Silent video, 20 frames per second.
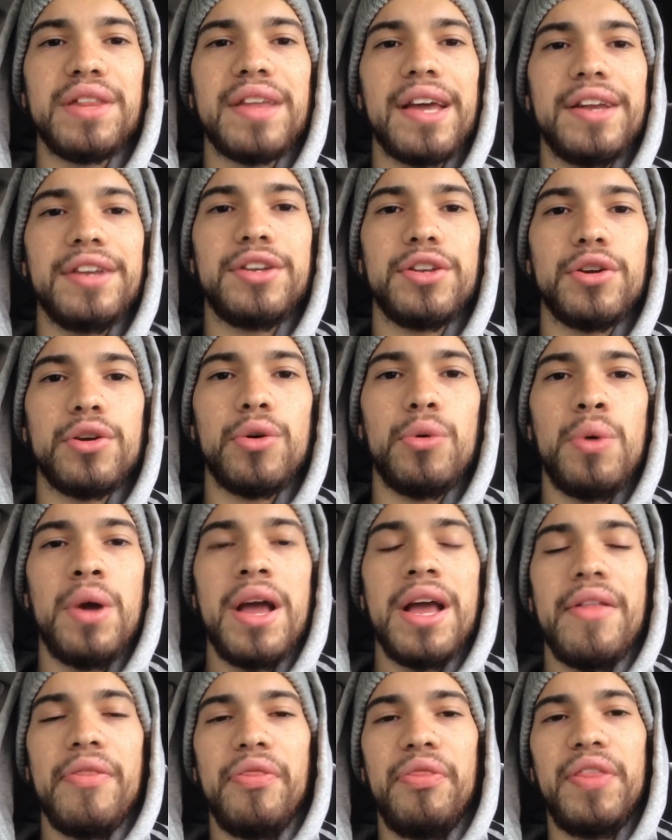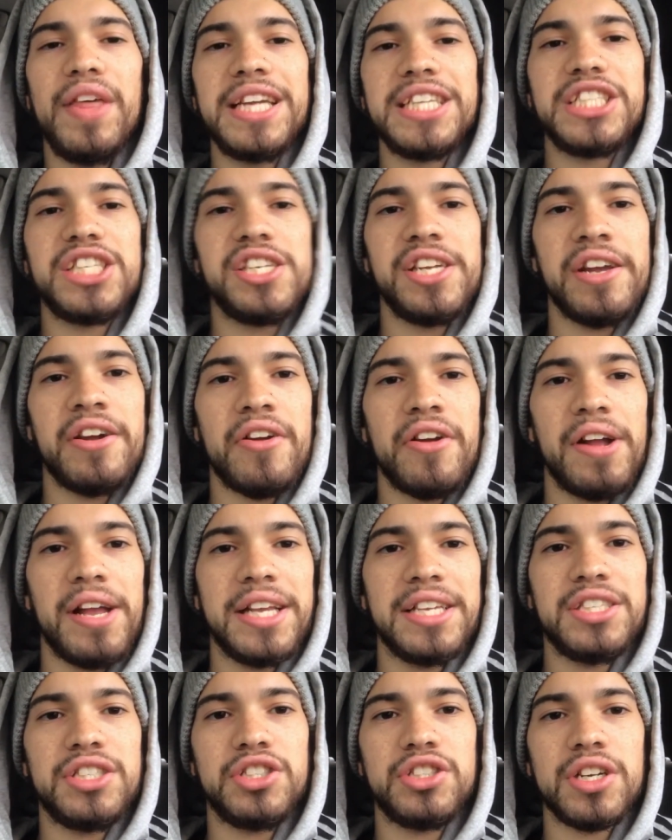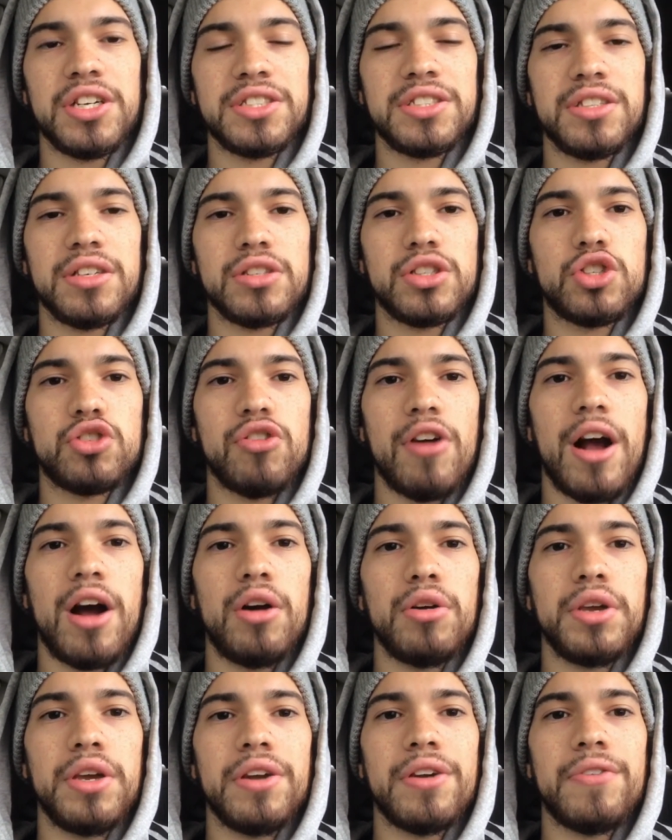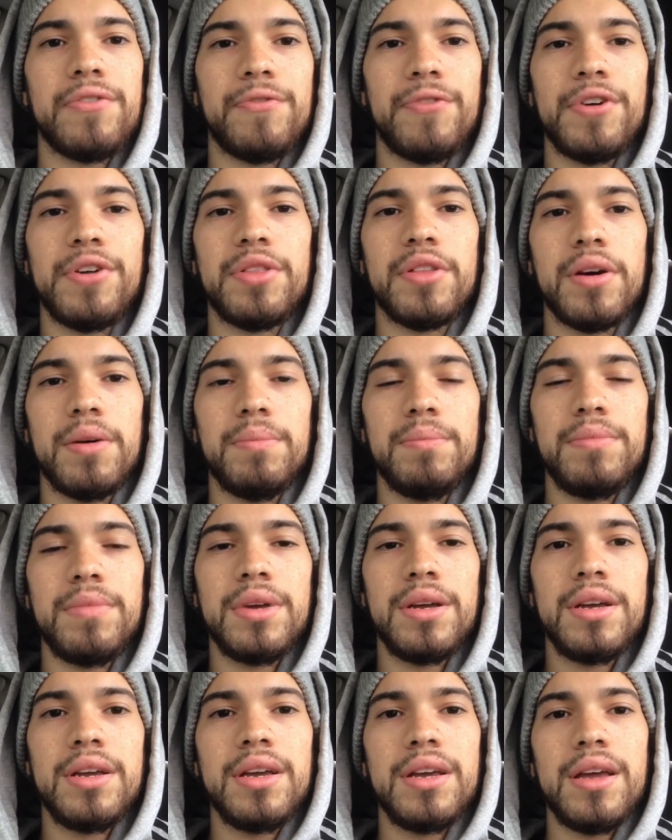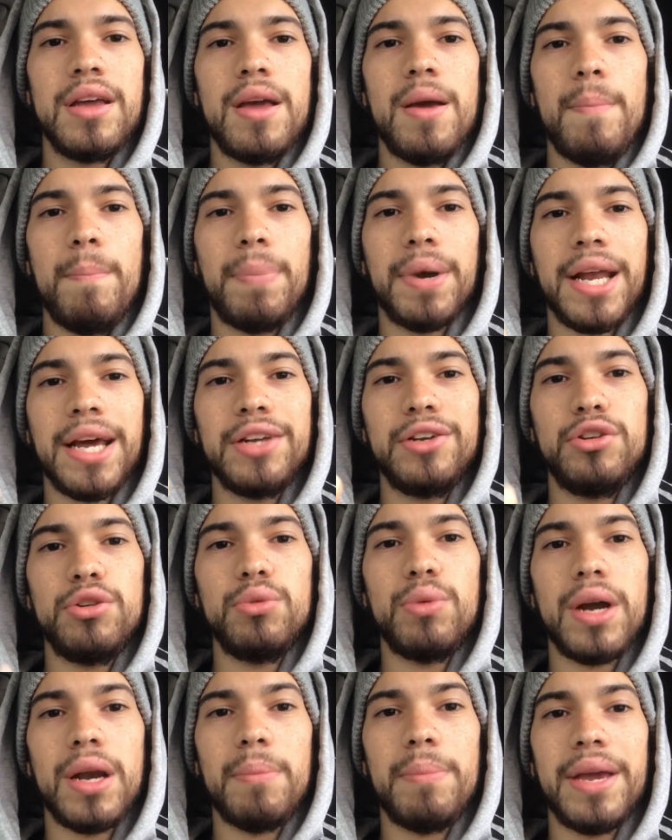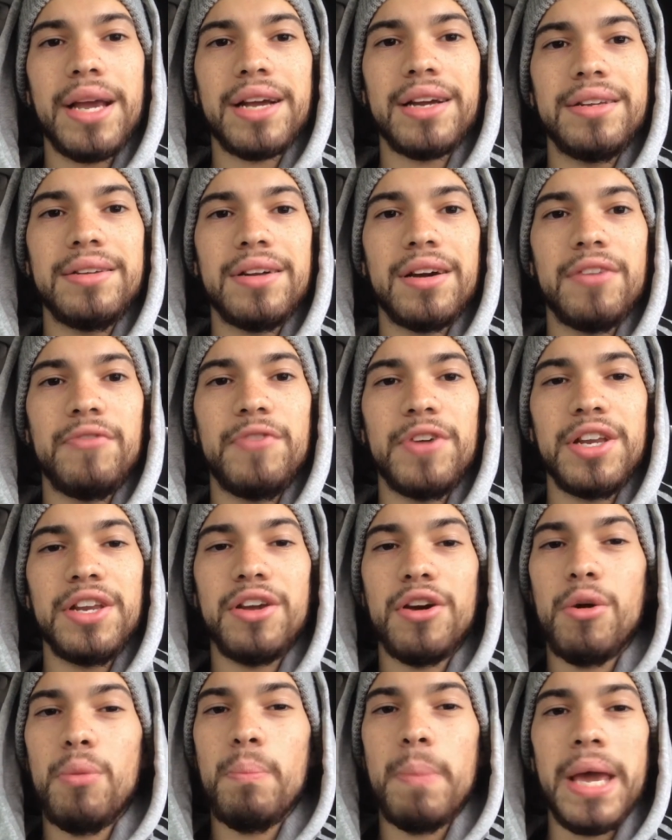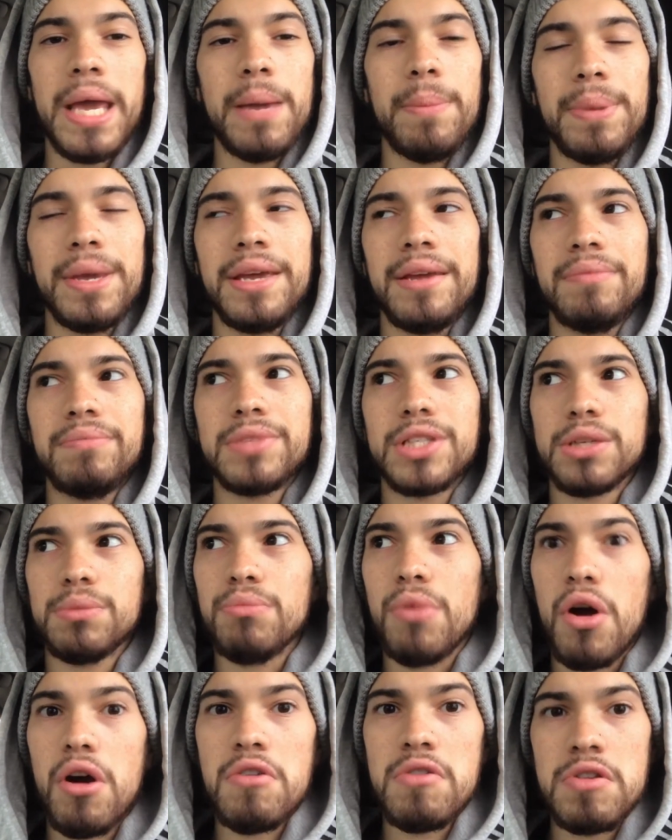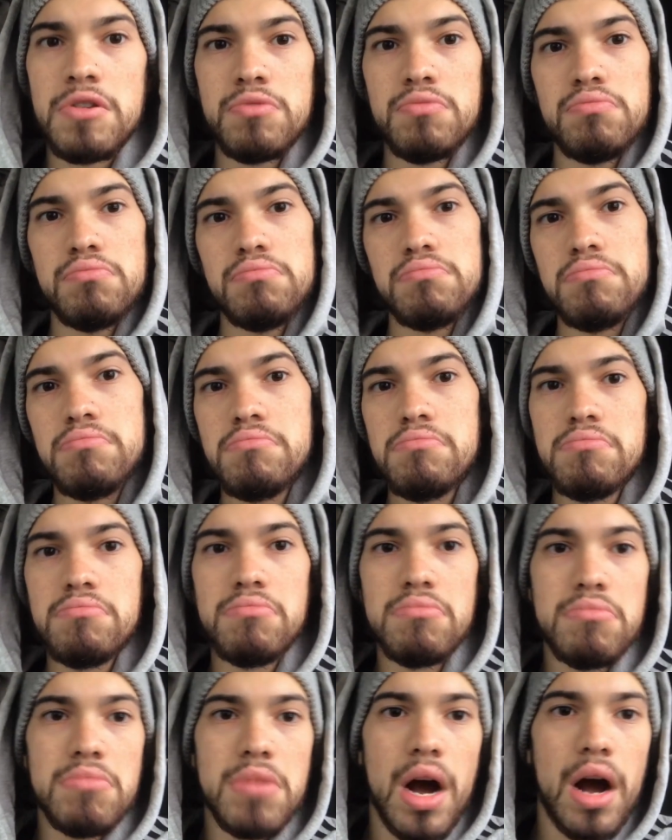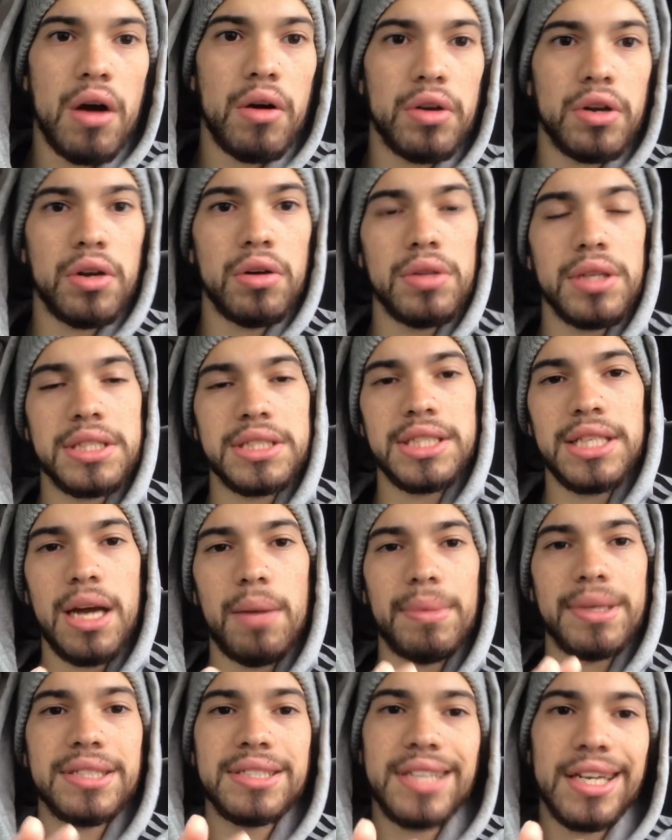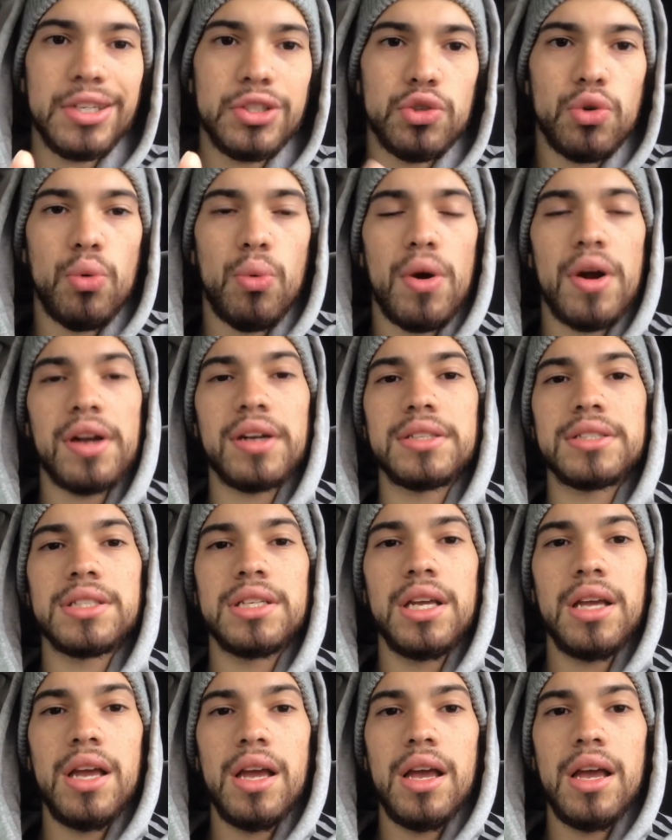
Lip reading: they do. This year is just a trial year for them. But I do want to make a video maybe tomorrow. I don't know. Let's see how my schedule works.